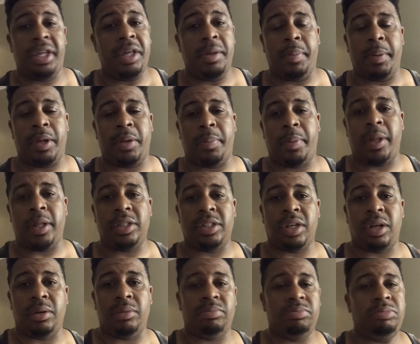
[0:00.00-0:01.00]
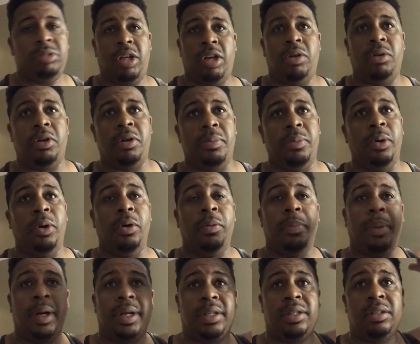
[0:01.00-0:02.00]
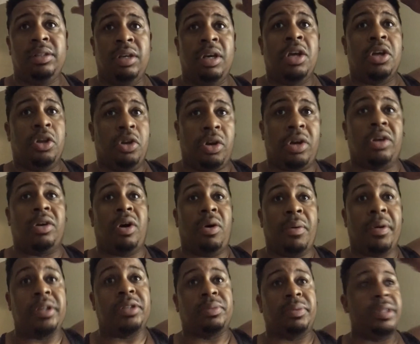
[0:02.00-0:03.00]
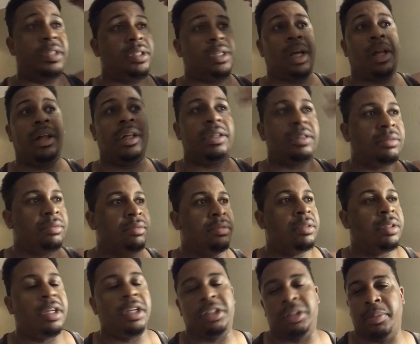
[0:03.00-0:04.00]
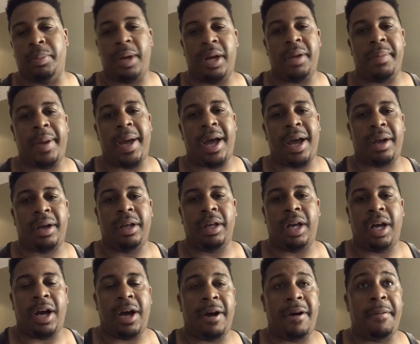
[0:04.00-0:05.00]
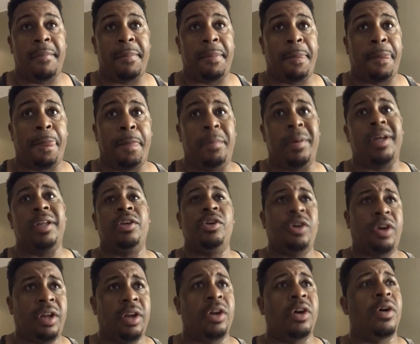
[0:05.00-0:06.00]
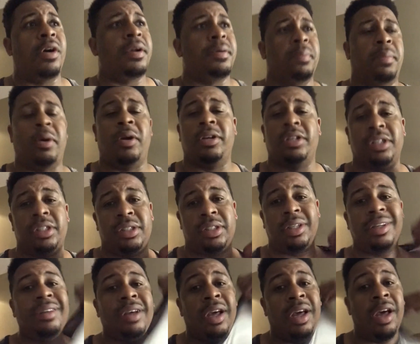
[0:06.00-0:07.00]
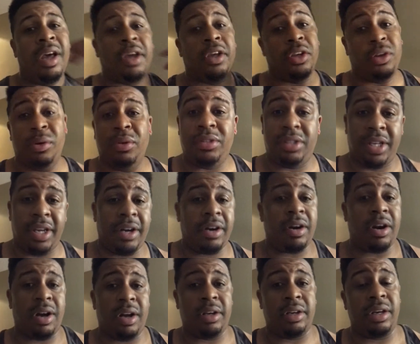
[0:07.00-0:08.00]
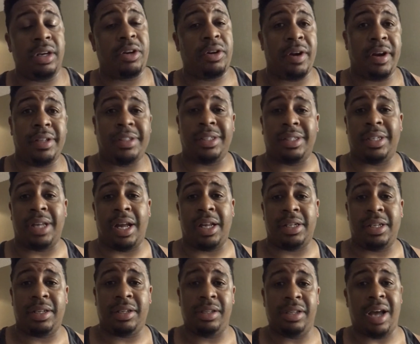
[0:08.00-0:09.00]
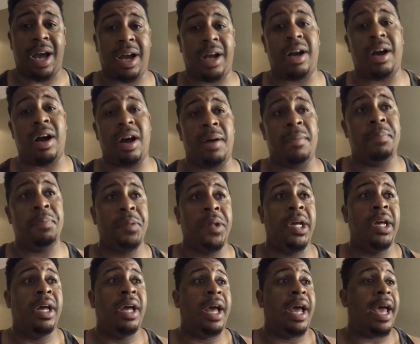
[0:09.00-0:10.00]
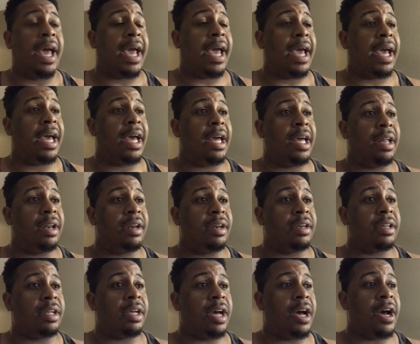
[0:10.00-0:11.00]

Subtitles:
keep it, depends on, you know, your mood, but you can always resell it, get your money back. But you can go ahead and purchase used gear on Craigslist.com, and